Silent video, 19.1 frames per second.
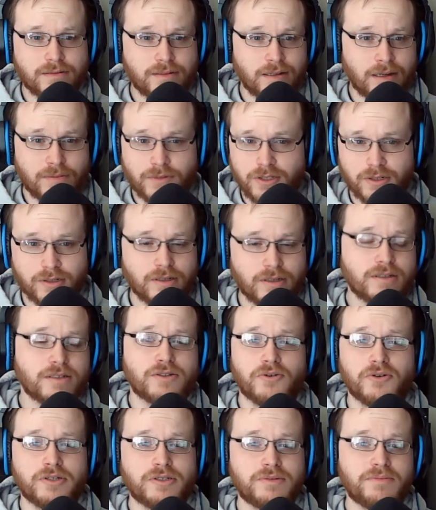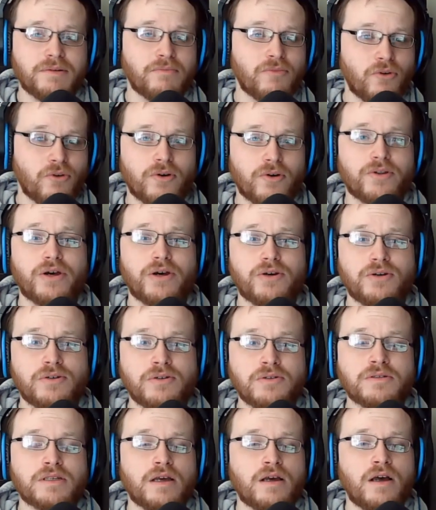I'm sure there's going to be more of
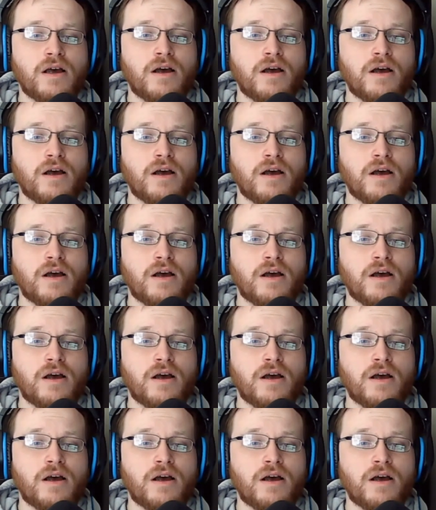those